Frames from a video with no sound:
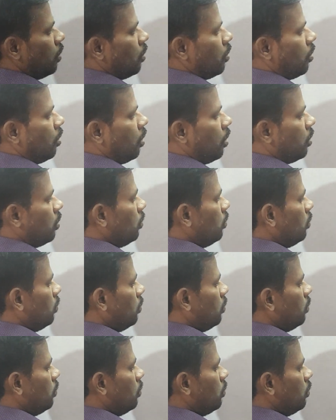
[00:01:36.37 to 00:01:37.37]
chord
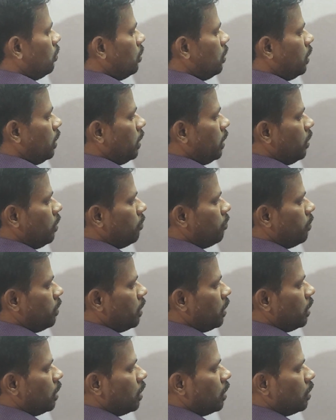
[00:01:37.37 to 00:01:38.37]

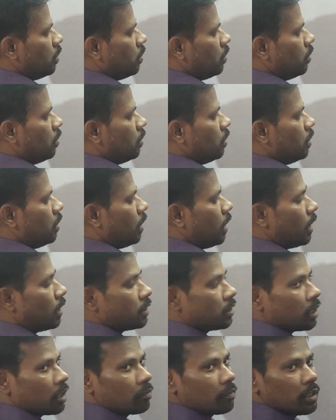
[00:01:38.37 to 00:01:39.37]
AB, line
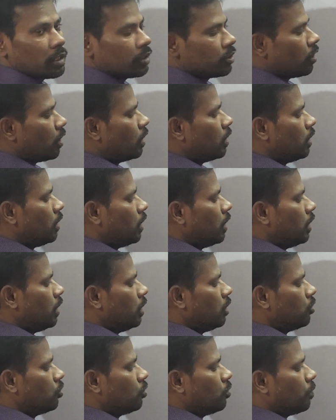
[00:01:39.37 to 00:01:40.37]
segment joining
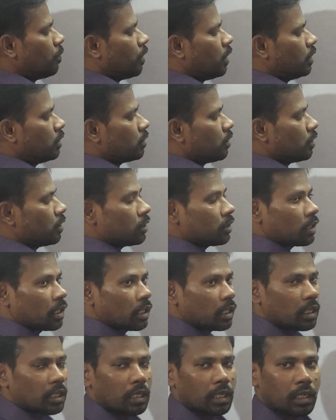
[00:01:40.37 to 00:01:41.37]
any 2 points on the
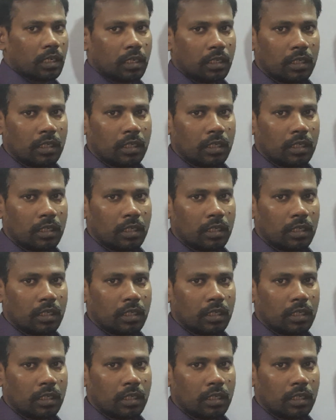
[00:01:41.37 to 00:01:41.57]
circle,